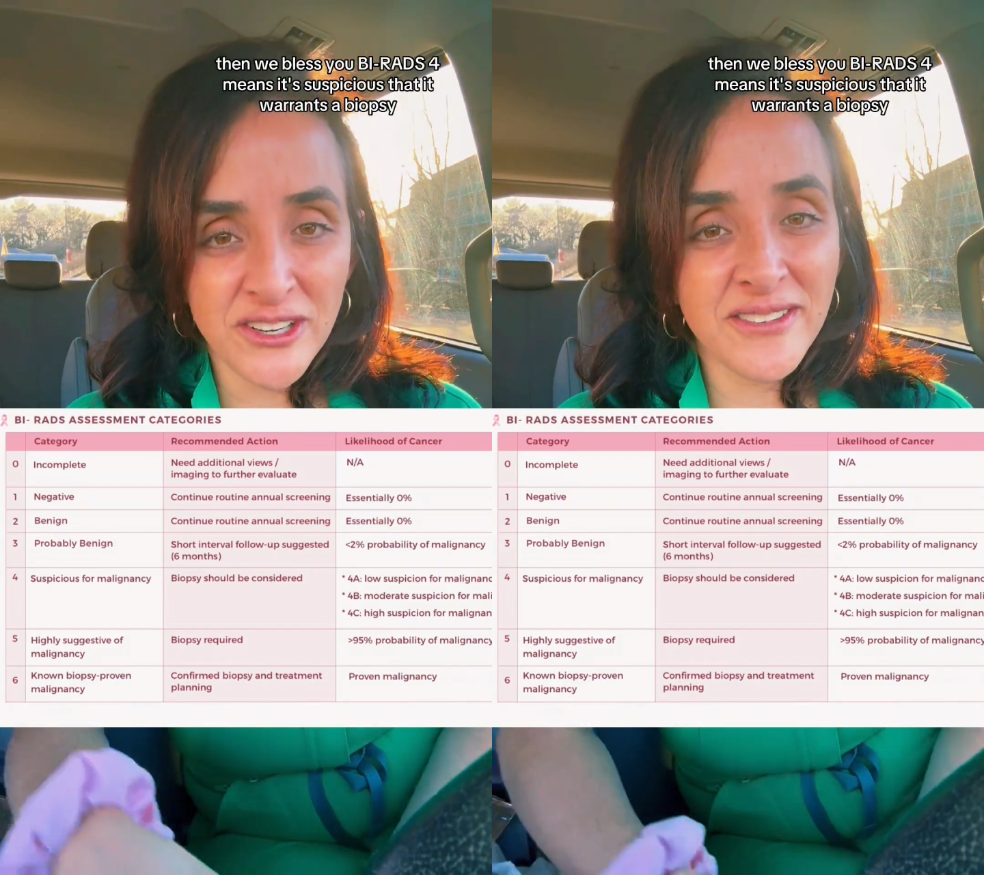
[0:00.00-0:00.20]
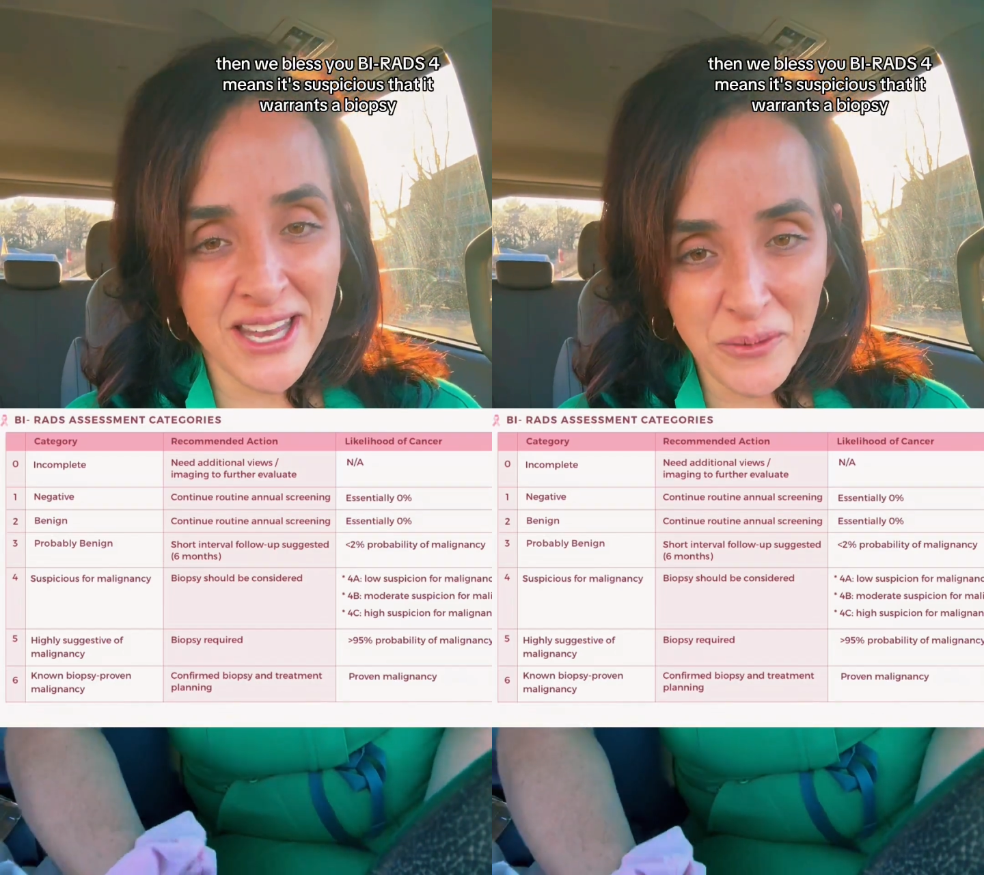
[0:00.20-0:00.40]

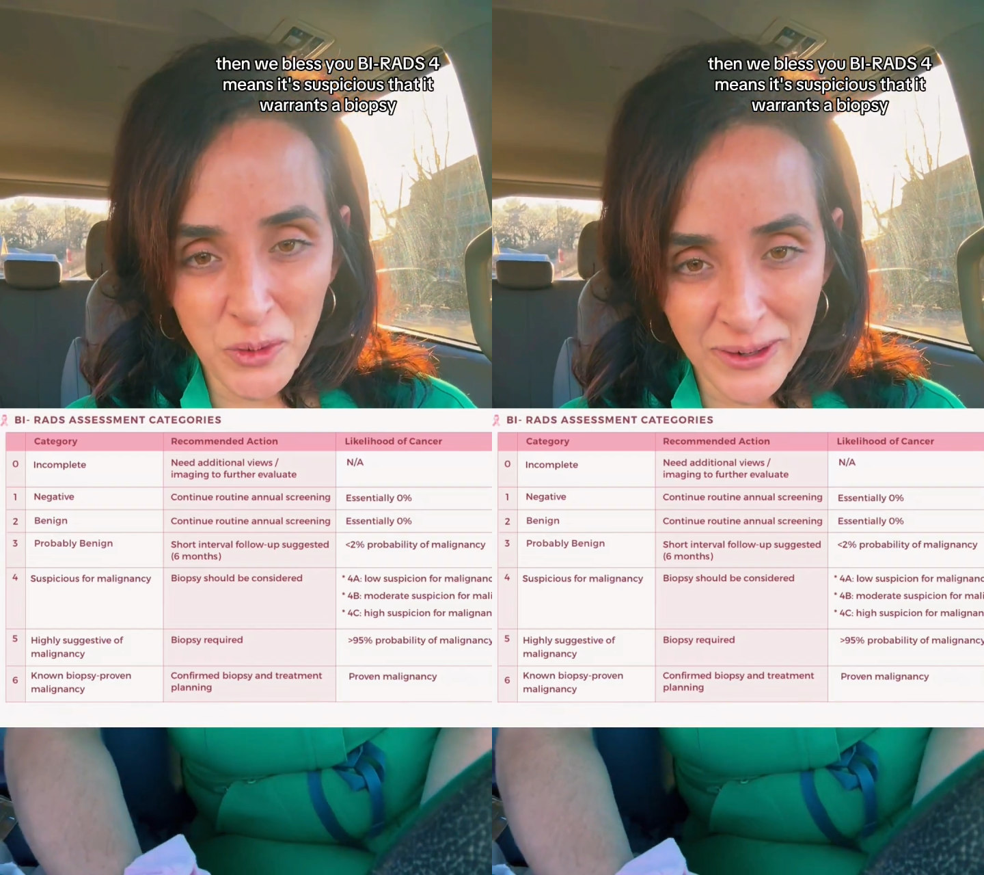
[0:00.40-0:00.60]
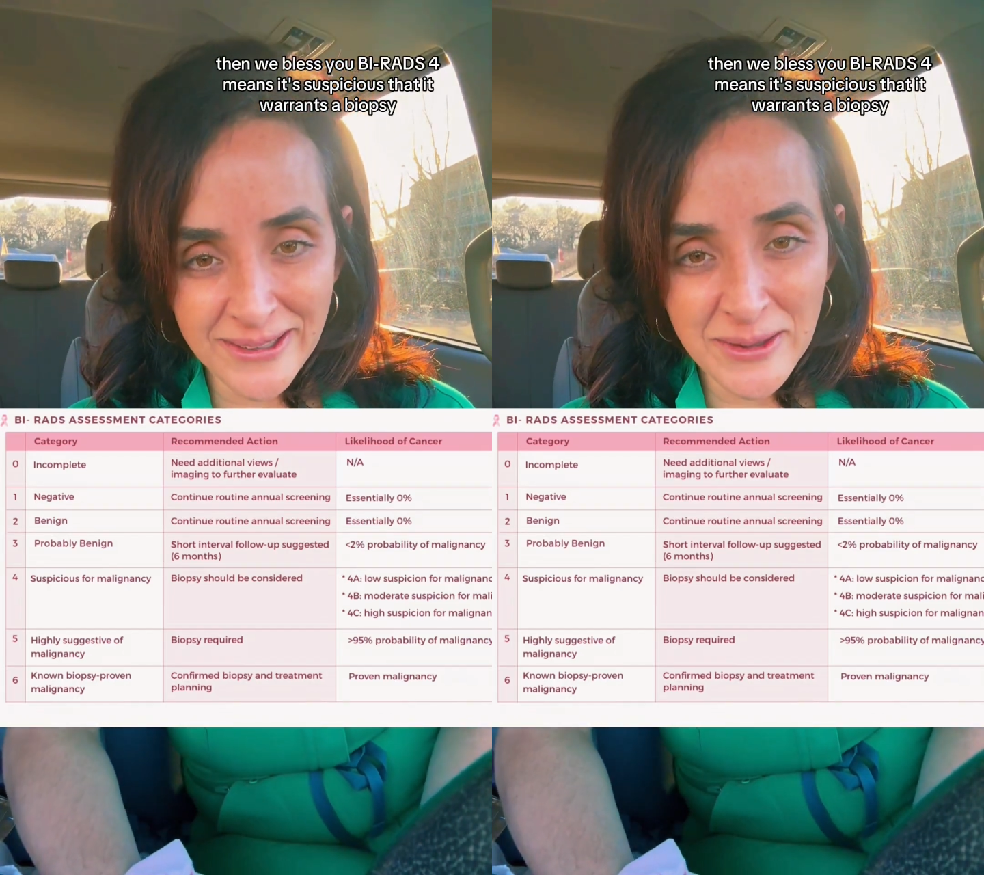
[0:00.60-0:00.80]
that it
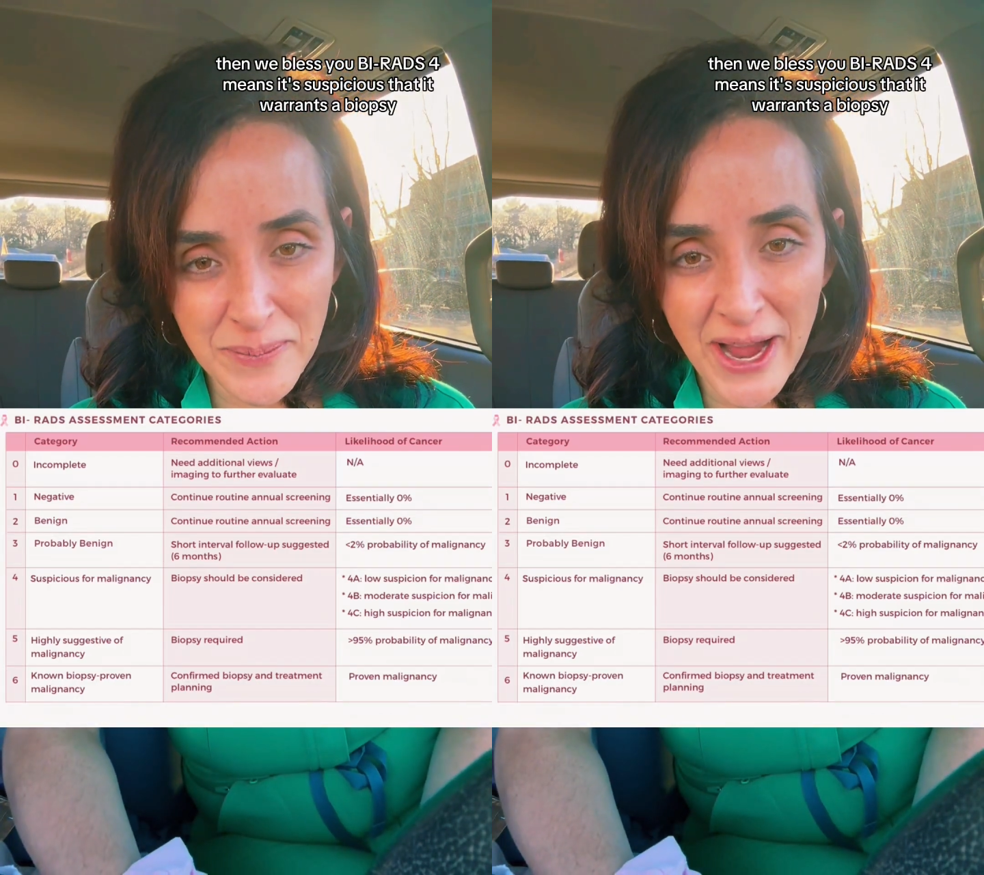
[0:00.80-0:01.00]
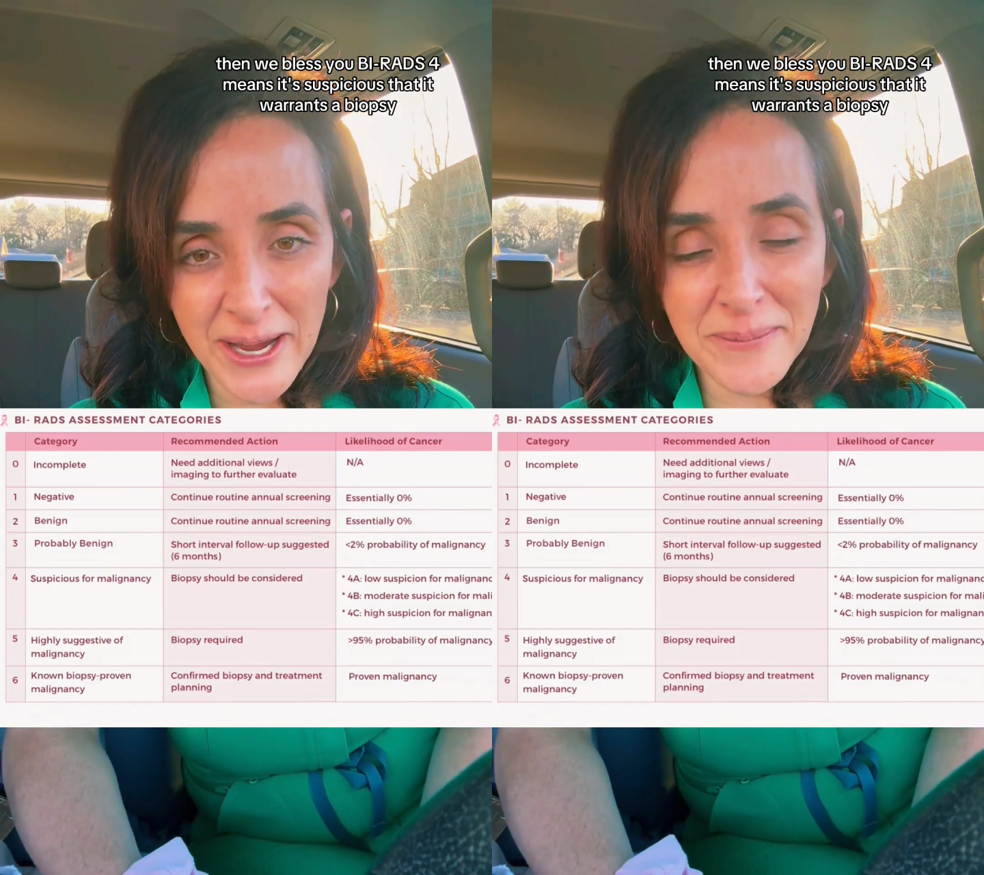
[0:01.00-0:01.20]
warrants a
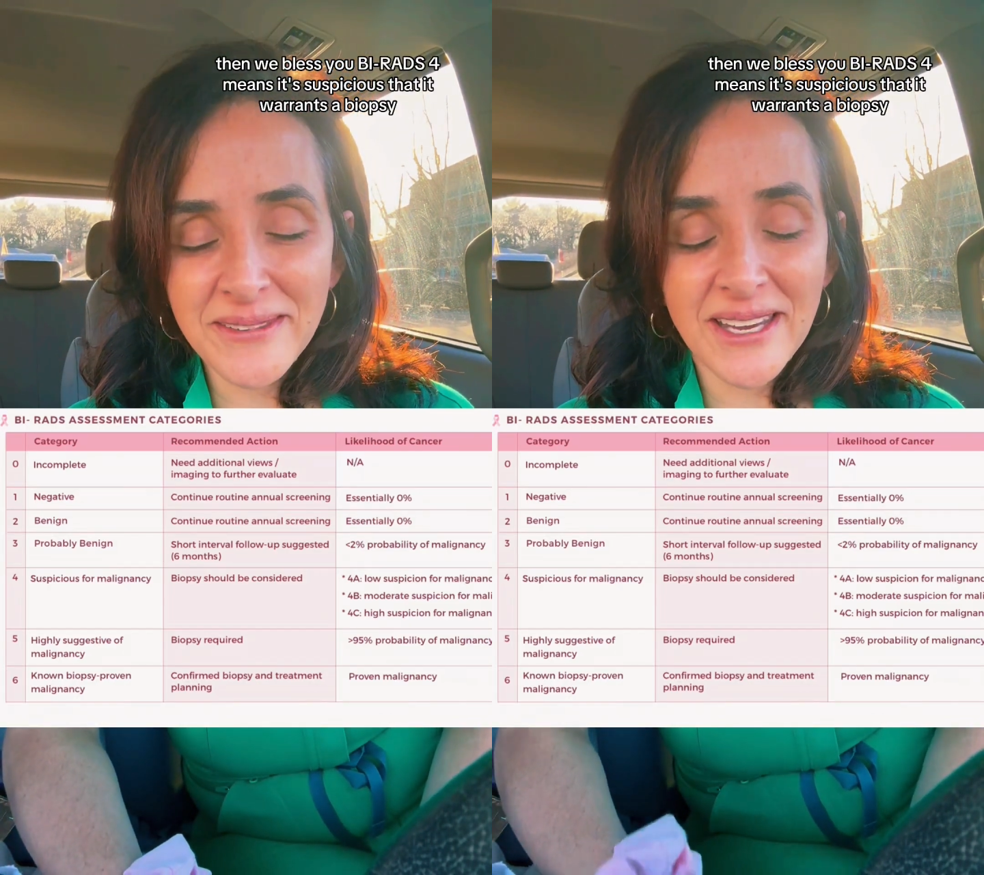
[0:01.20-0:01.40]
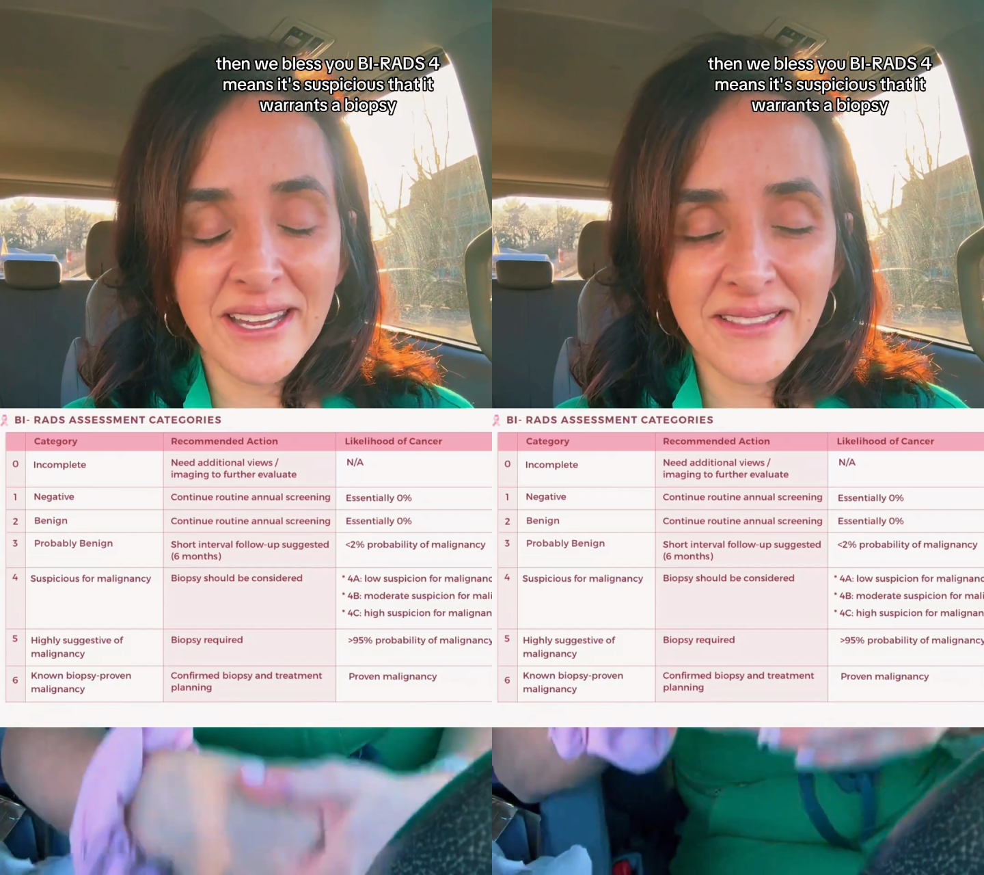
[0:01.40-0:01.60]
biopsy.